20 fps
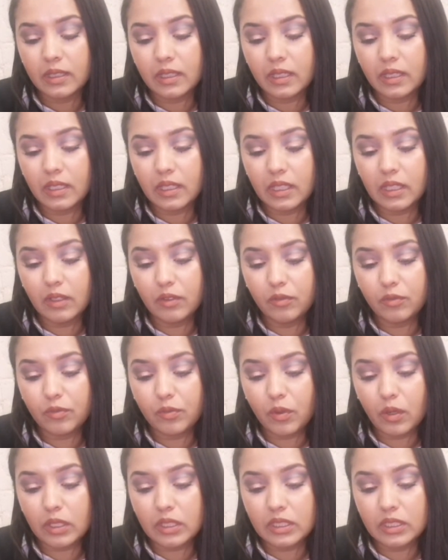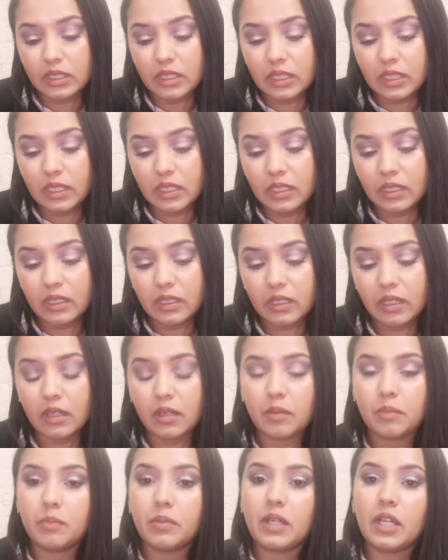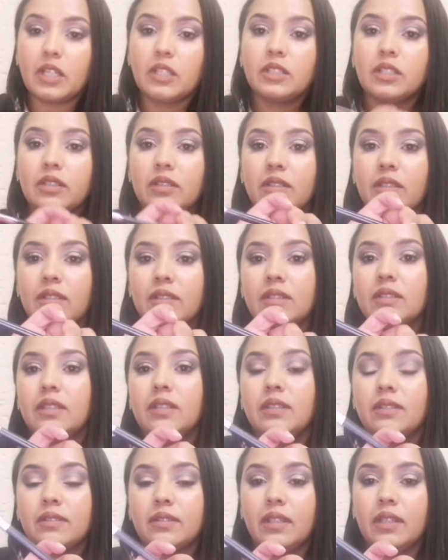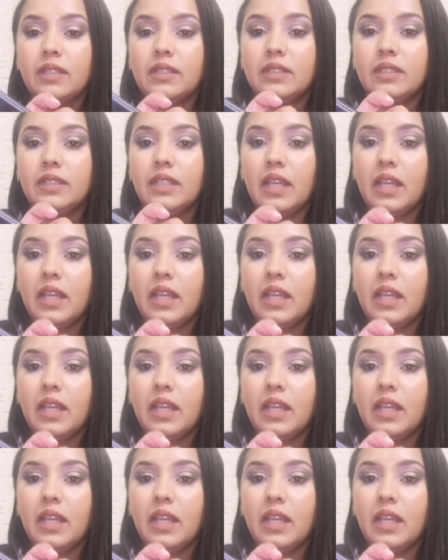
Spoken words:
the E40 brush, and this is a